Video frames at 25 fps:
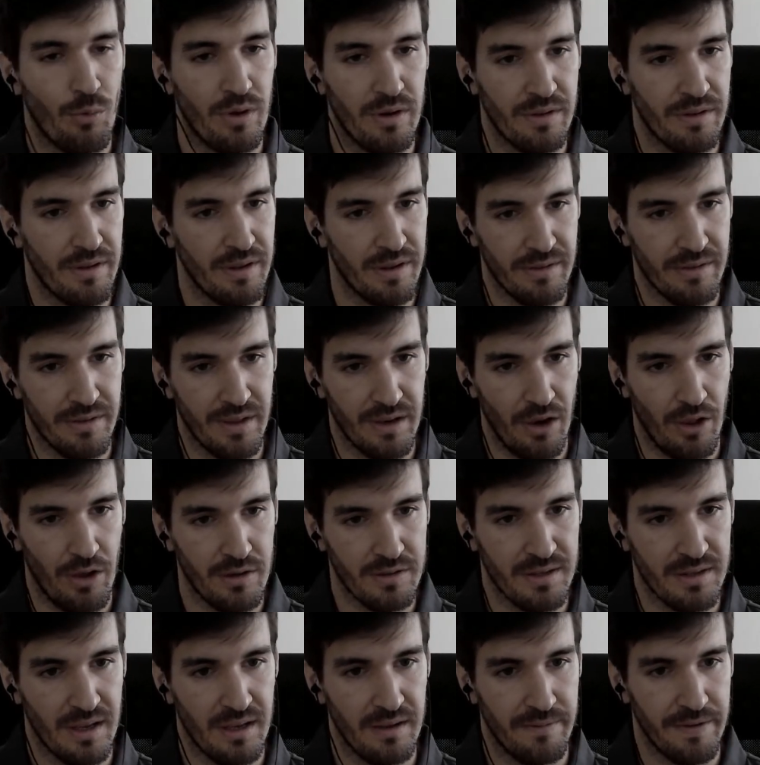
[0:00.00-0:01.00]
when the
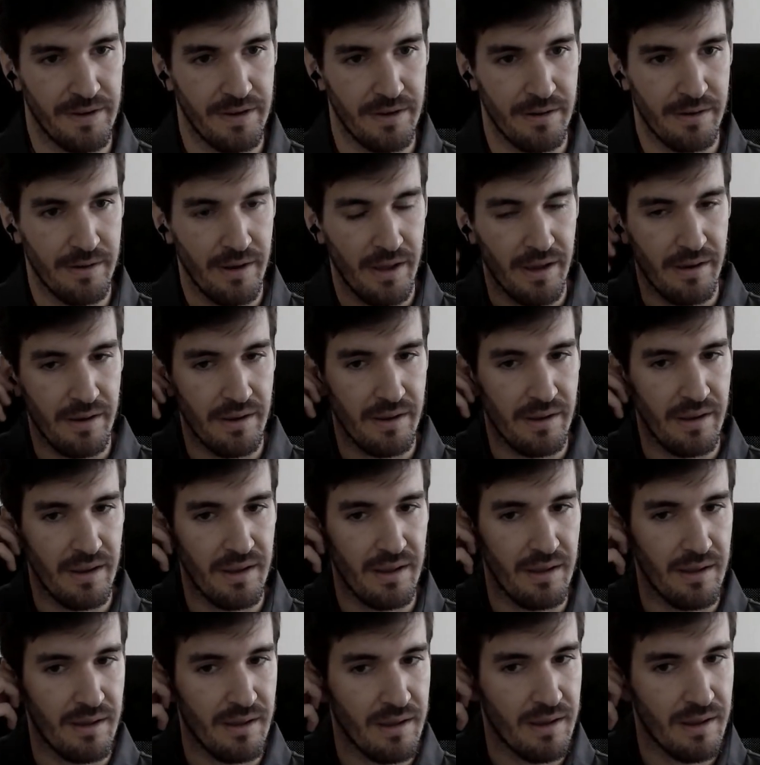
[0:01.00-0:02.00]
logs have been
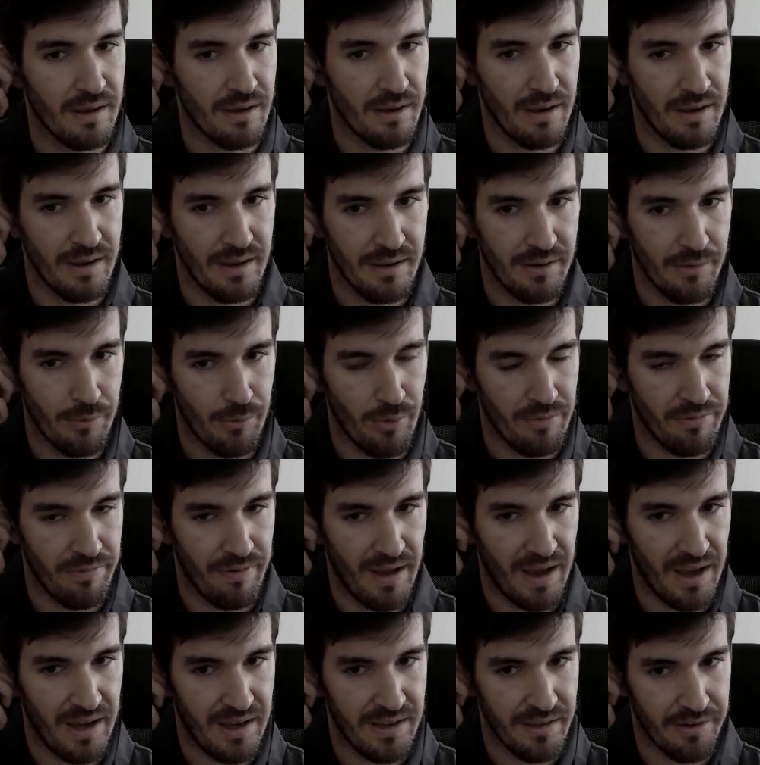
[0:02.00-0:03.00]

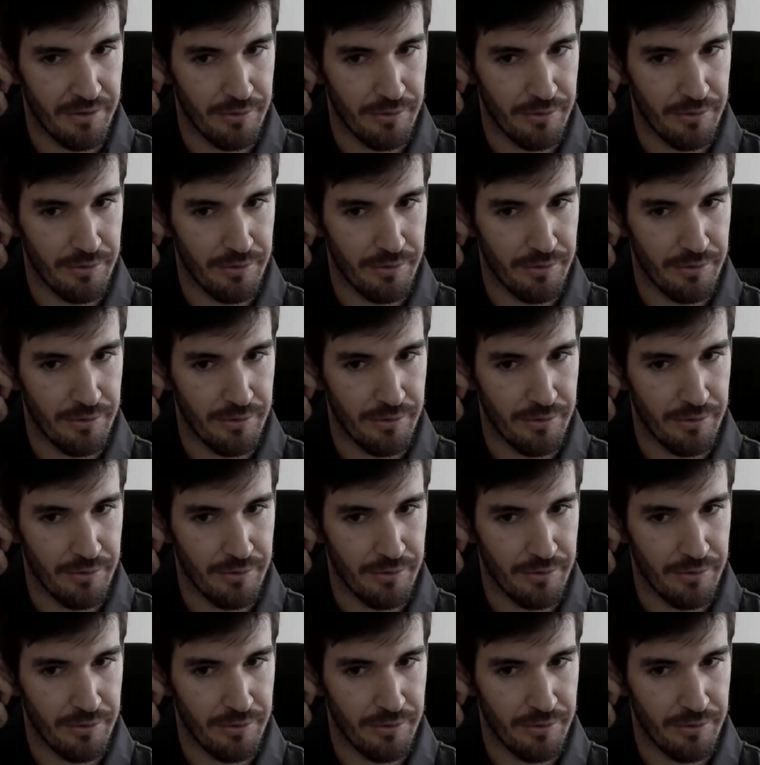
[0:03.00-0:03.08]
refined